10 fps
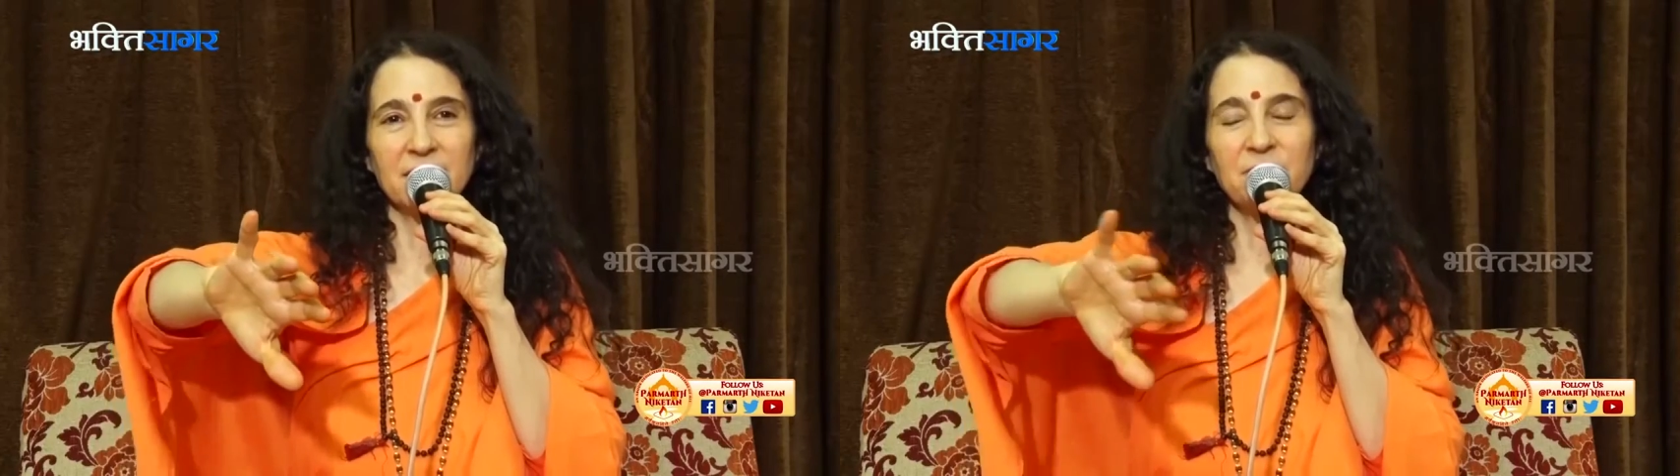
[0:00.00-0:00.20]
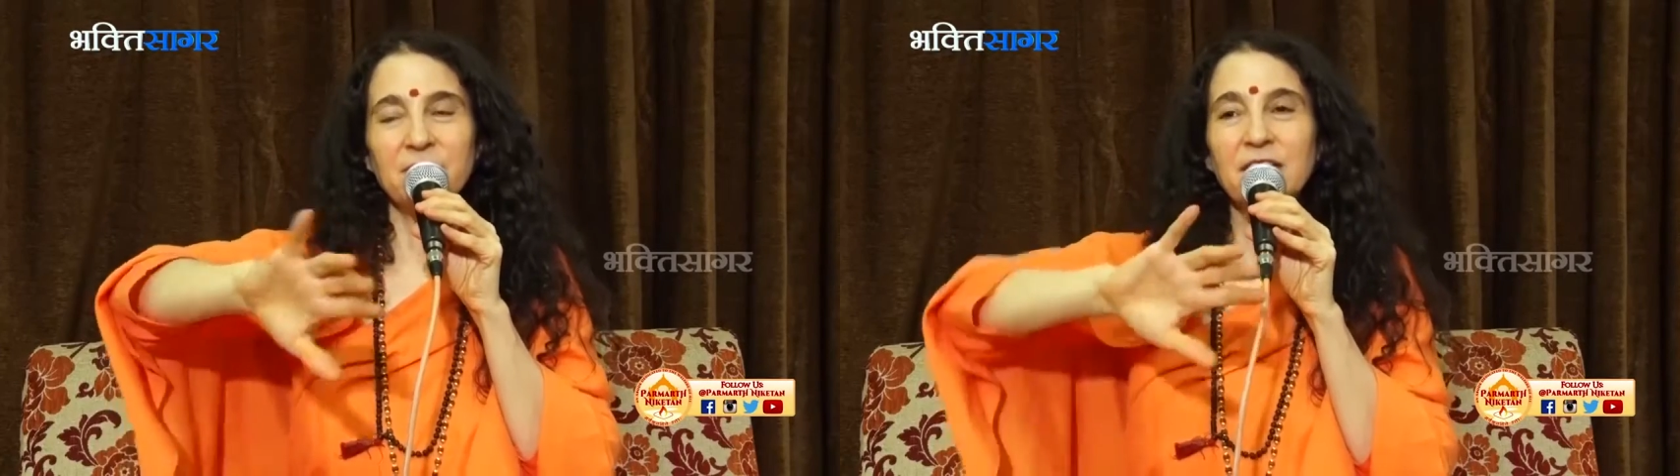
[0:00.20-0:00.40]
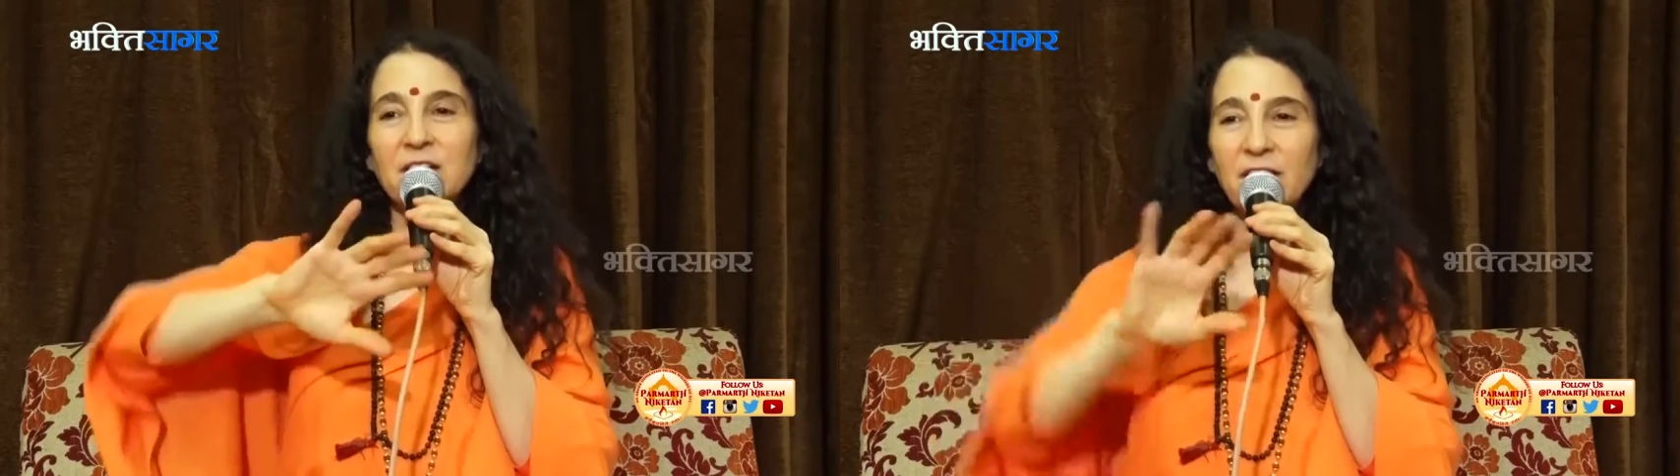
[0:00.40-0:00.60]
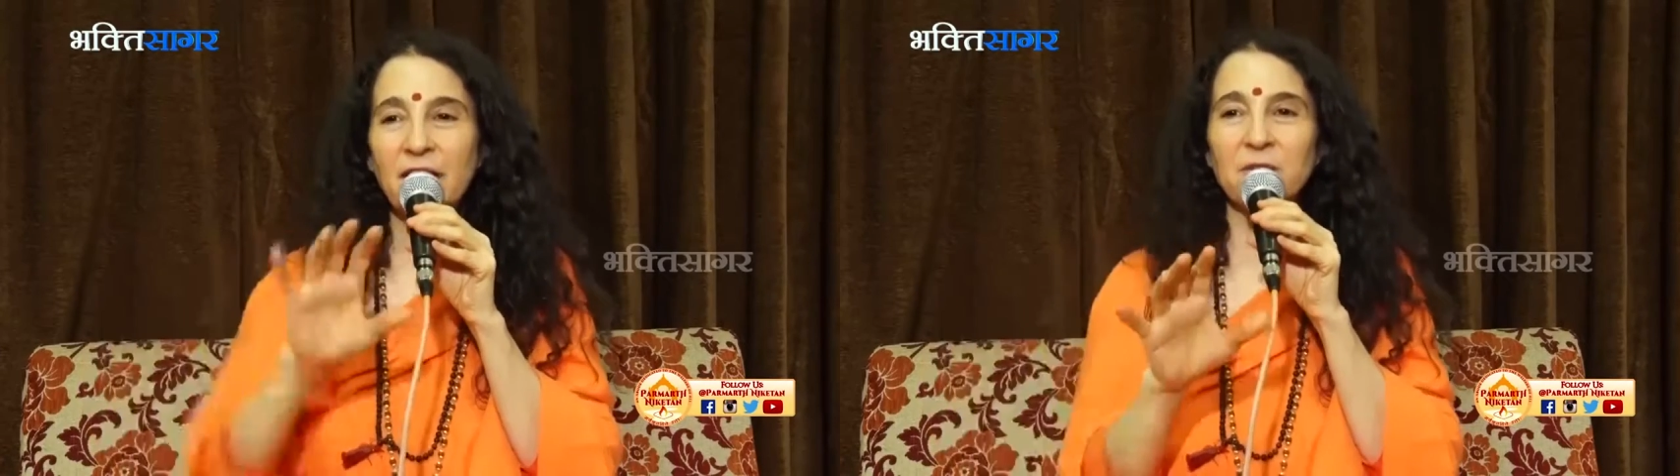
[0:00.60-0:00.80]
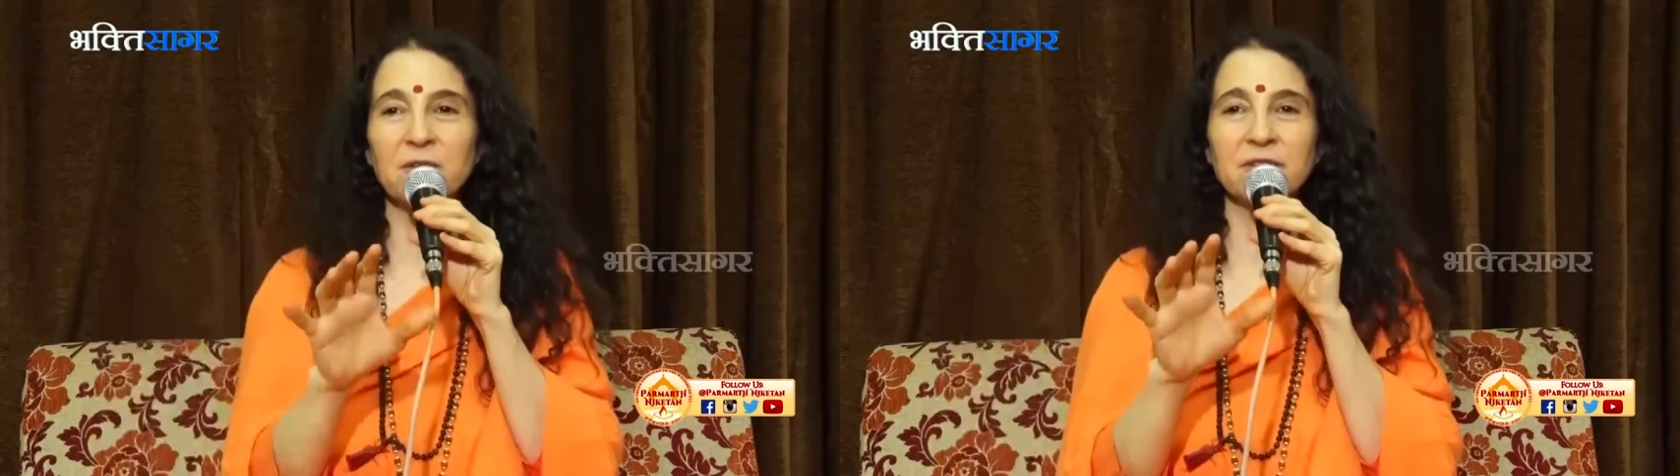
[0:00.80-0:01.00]
figure
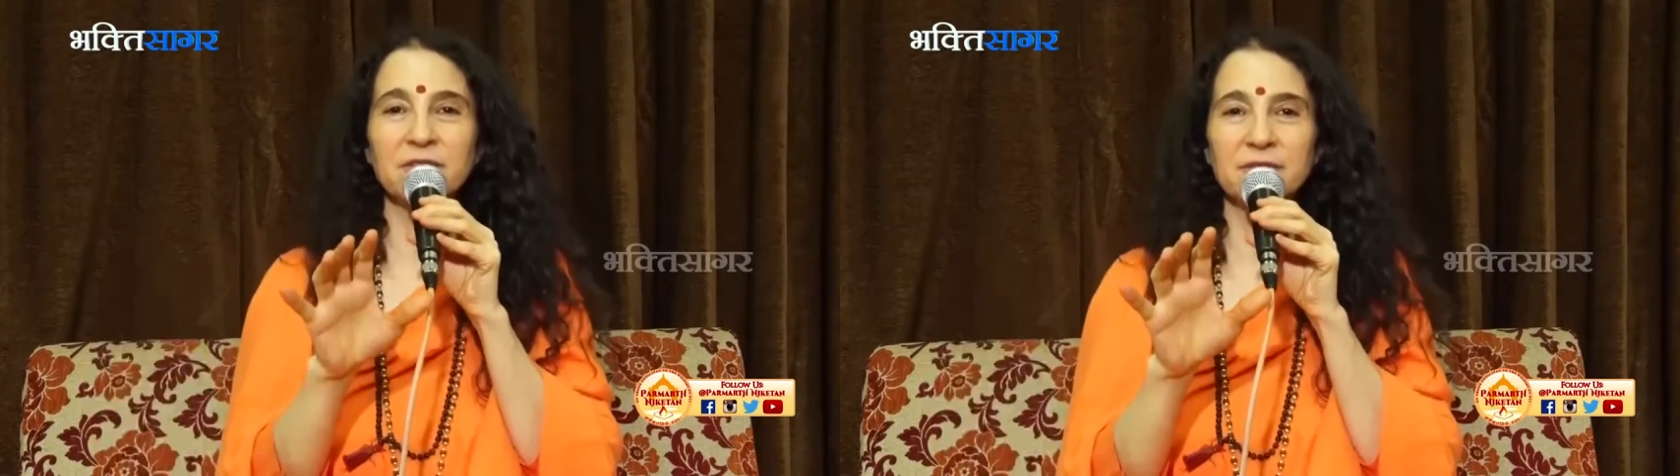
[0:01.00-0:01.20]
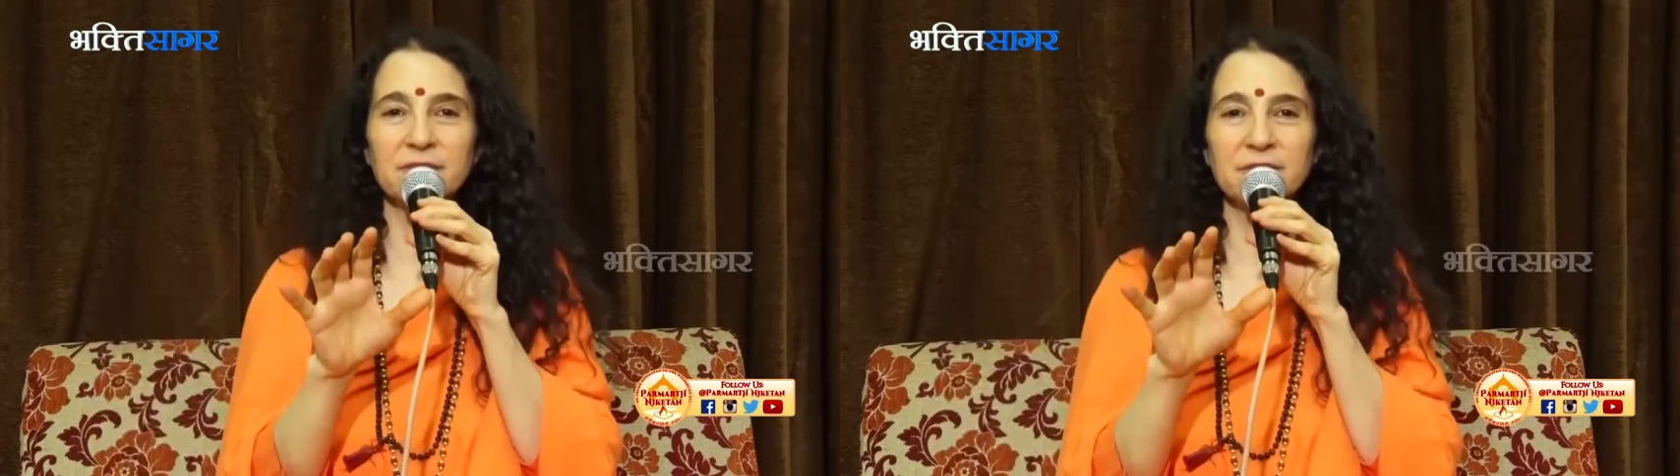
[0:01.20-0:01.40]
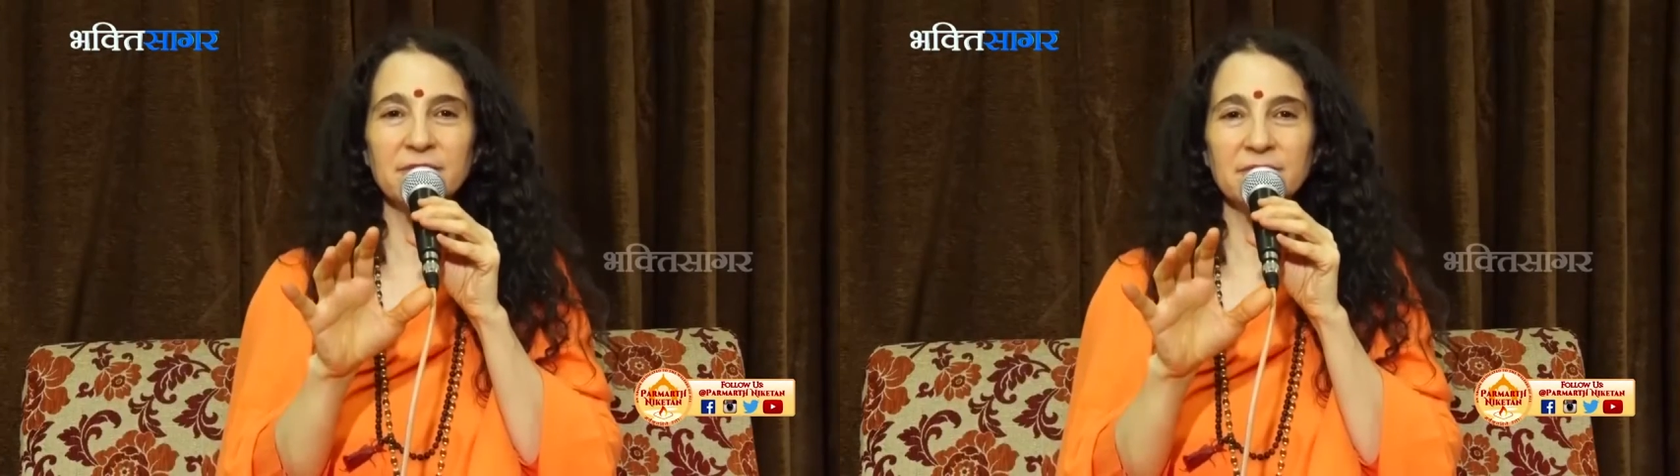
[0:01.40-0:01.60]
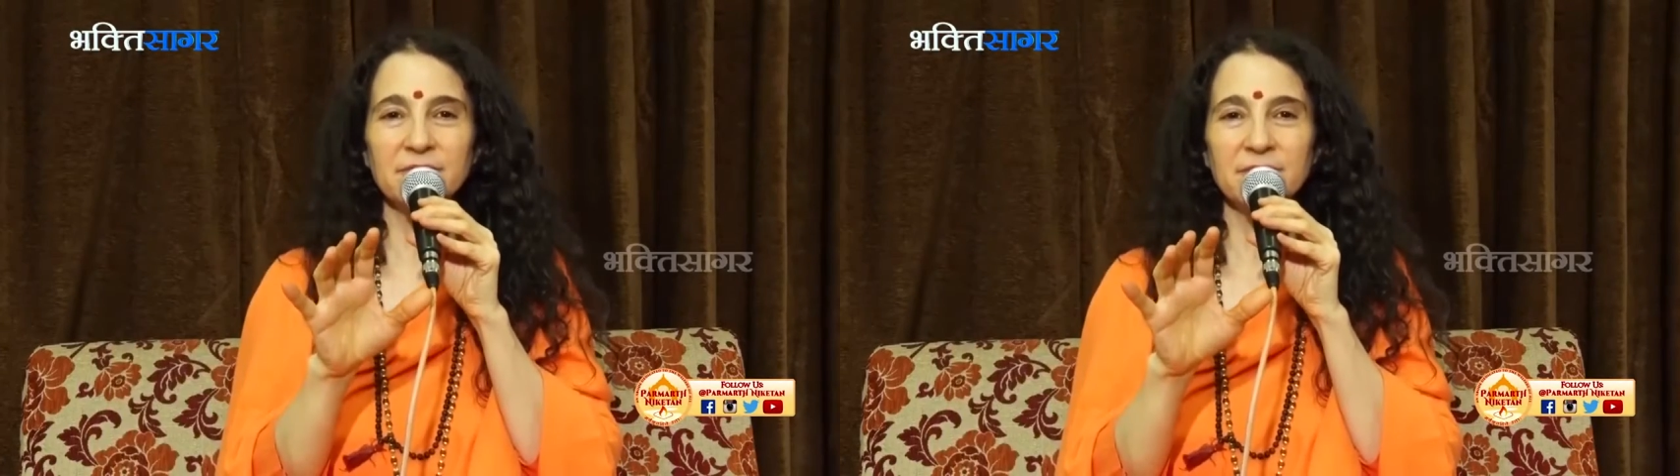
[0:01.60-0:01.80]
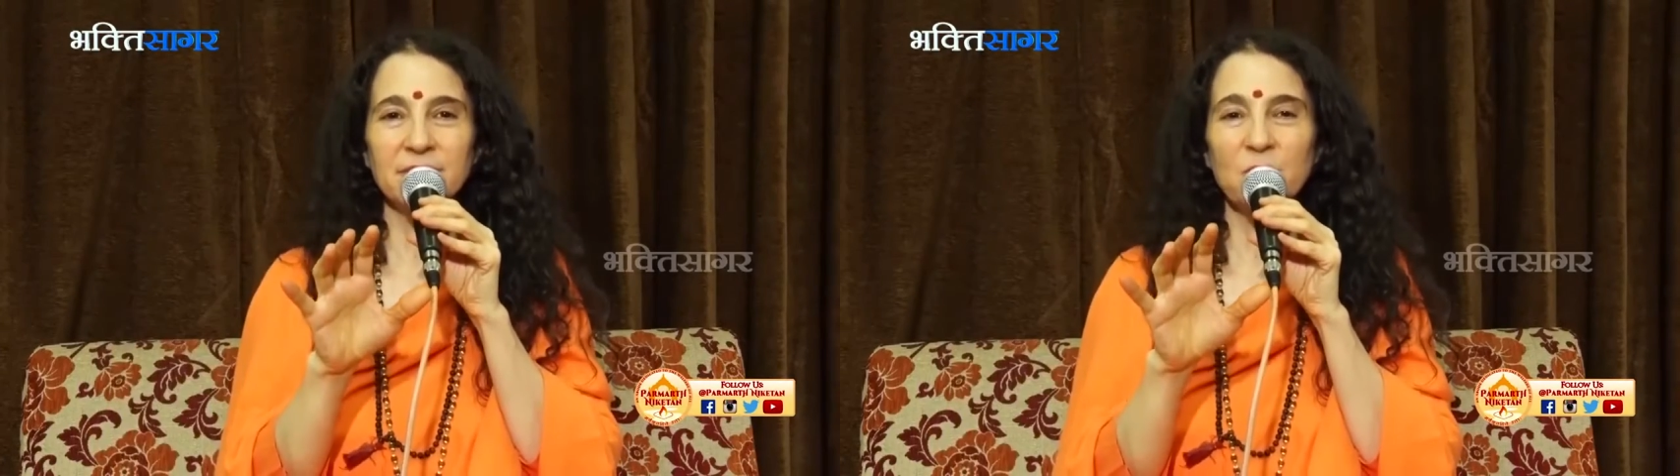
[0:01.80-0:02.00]
out
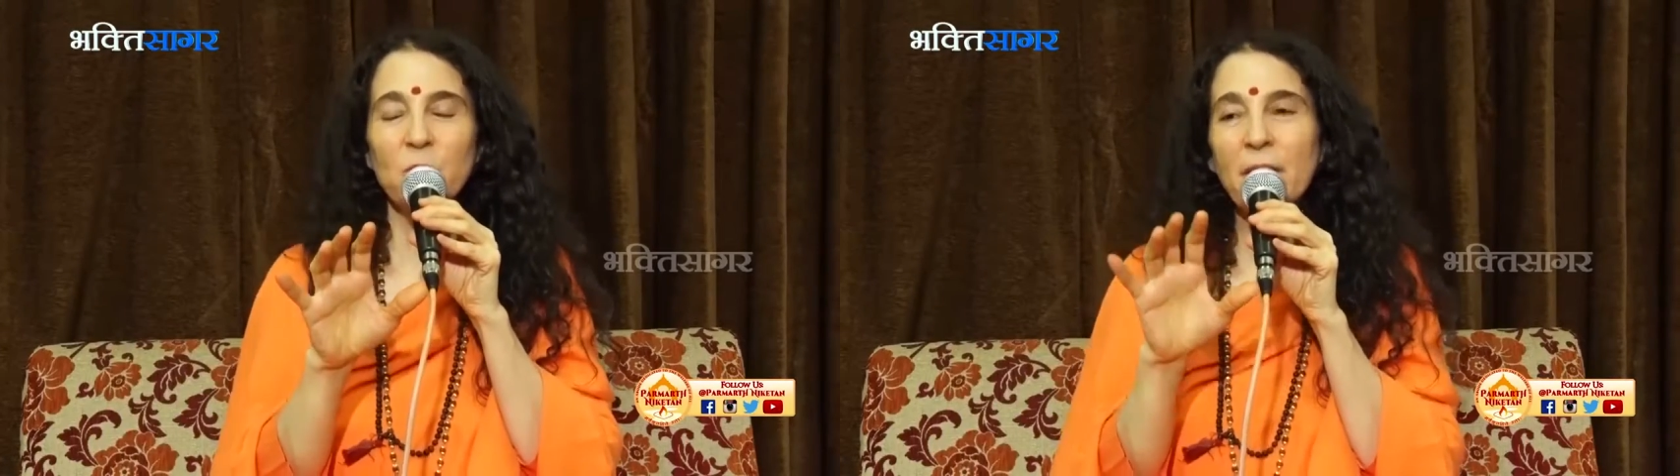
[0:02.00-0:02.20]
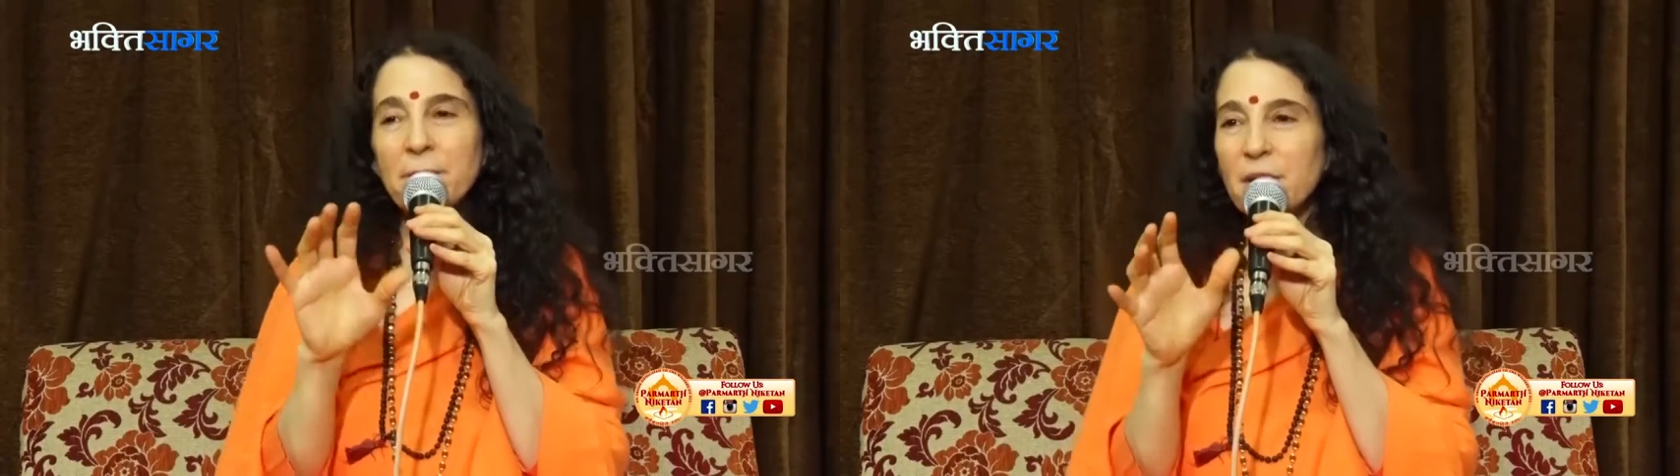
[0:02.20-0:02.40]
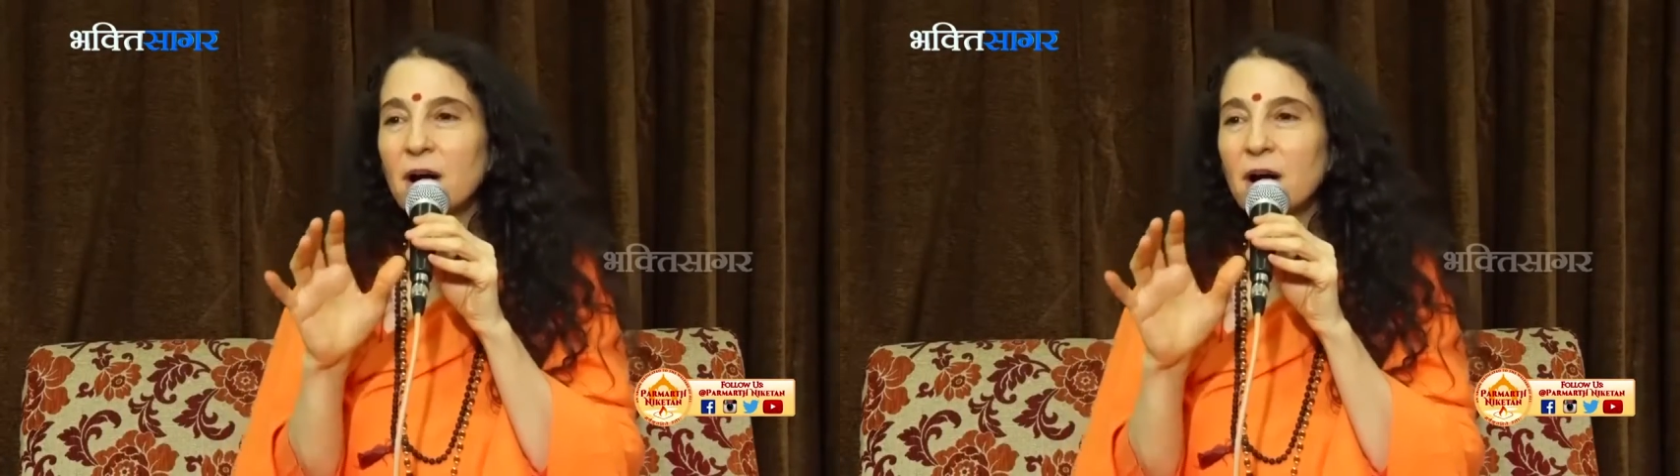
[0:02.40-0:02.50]
what